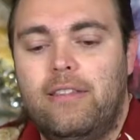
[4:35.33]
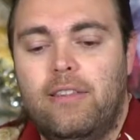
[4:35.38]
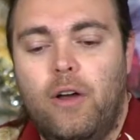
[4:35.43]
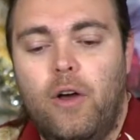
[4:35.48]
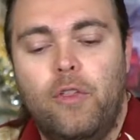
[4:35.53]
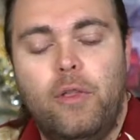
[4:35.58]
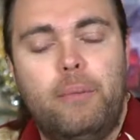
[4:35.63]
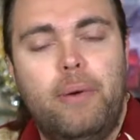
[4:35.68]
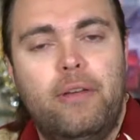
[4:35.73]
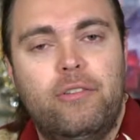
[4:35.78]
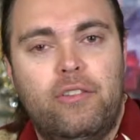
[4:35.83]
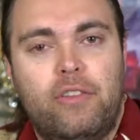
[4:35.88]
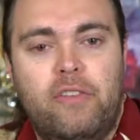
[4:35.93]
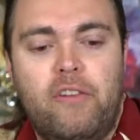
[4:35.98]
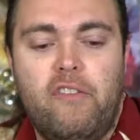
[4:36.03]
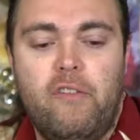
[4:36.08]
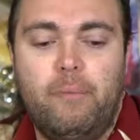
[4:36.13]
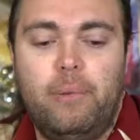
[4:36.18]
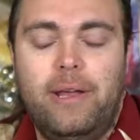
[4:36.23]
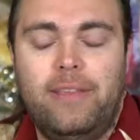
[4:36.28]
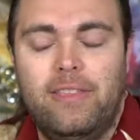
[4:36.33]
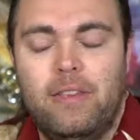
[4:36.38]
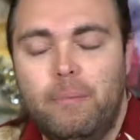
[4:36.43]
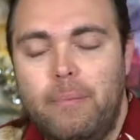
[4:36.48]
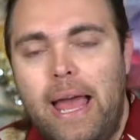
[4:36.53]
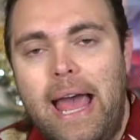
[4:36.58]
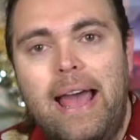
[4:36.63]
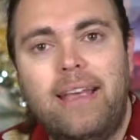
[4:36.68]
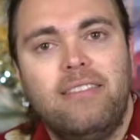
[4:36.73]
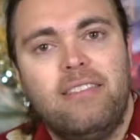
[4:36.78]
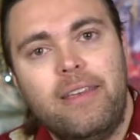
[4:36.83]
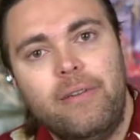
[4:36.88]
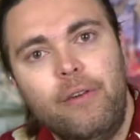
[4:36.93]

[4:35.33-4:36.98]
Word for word: to all the puzzles I've ever played in the past.